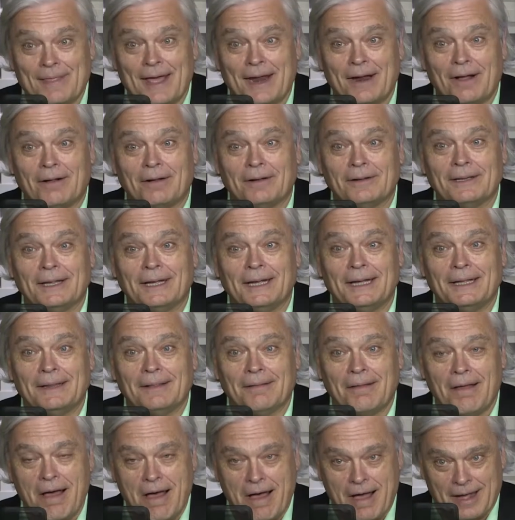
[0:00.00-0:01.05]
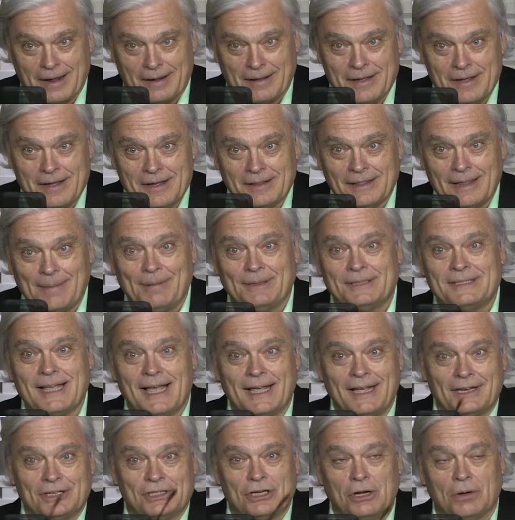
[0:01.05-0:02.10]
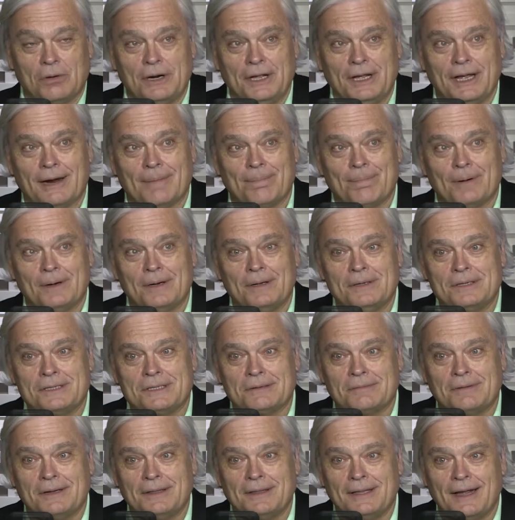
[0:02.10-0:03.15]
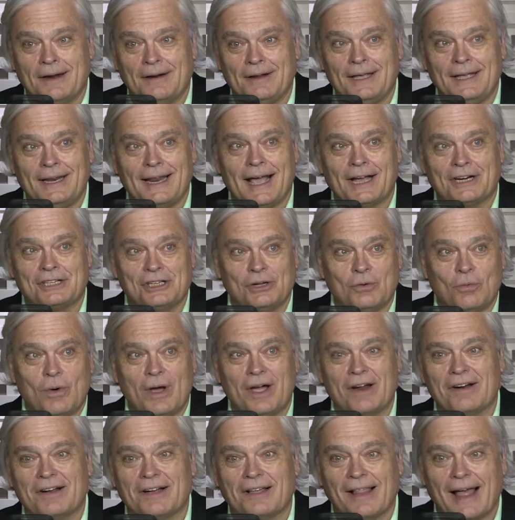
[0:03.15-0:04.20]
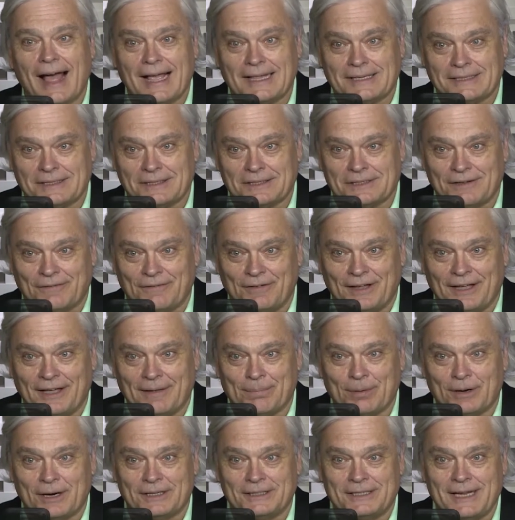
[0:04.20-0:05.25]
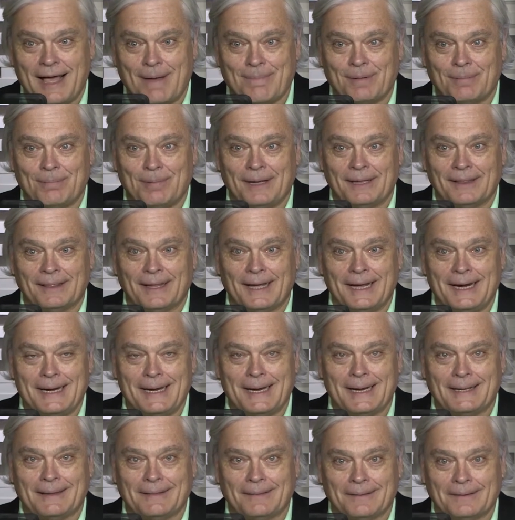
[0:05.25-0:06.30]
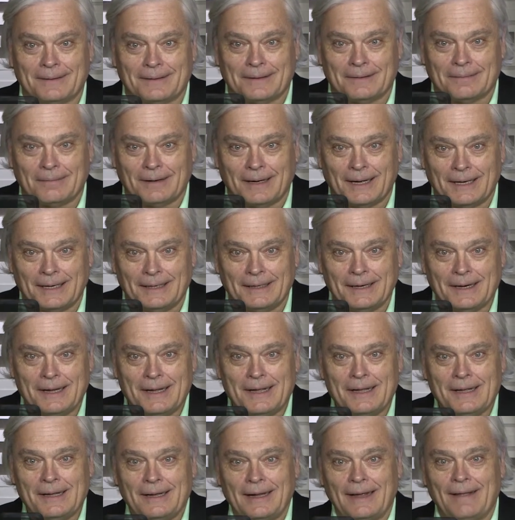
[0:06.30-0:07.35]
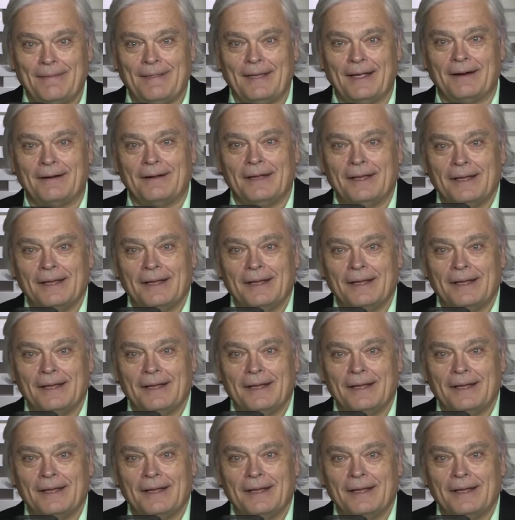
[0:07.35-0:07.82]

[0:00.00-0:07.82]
that all day long. Let me tell you, Tony, our producer in there, he'd actually wear glasses if he could put a Tampa Bay Lightning logo on it. And there,